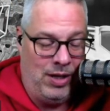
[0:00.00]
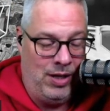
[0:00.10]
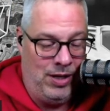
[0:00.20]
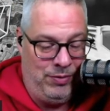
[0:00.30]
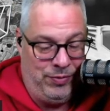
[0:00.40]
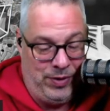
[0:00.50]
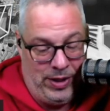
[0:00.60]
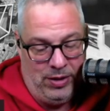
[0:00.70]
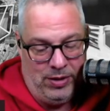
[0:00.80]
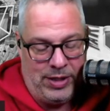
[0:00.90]
on
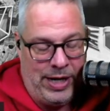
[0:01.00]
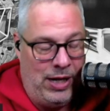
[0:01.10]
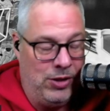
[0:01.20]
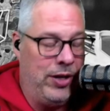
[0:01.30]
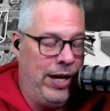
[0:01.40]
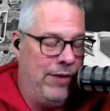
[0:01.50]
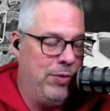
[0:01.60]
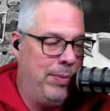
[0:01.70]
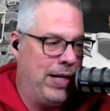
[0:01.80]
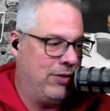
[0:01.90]
fire. Kyle, good to have you
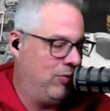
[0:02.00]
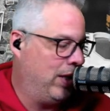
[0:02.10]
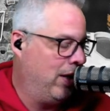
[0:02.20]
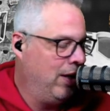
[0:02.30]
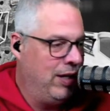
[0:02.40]
back this week.